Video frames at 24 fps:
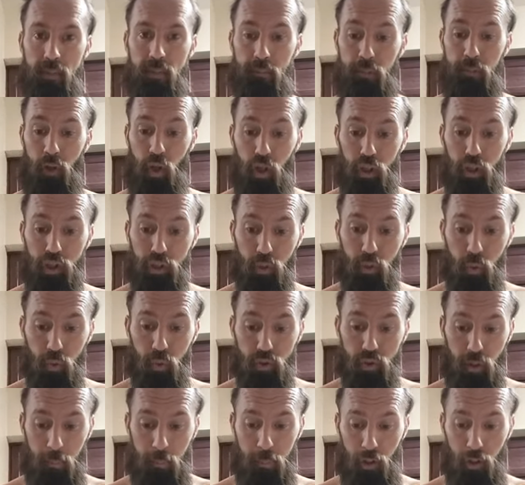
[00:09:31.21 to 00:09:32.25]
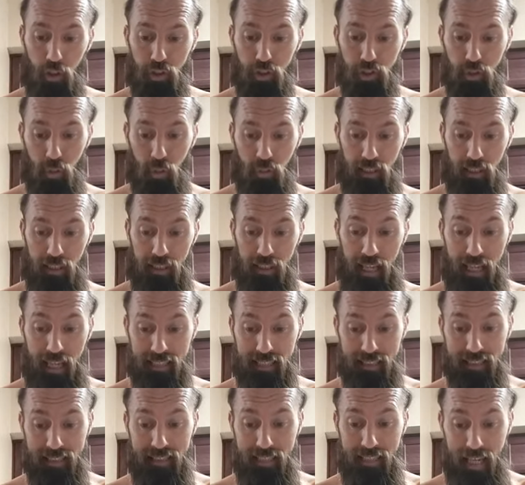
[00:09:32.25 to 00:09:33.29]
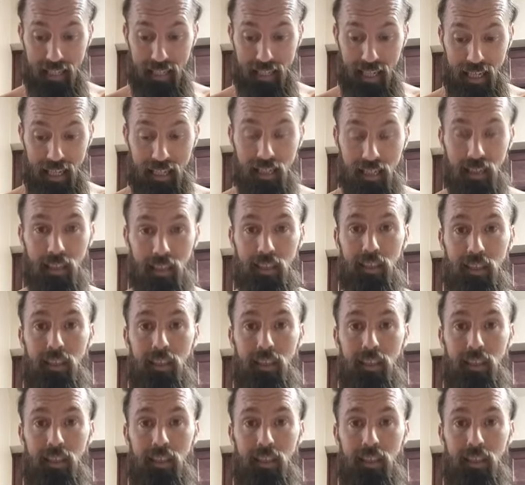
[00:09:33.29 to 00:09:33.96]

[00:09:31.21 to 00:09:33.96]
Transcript: personal to personal the last decade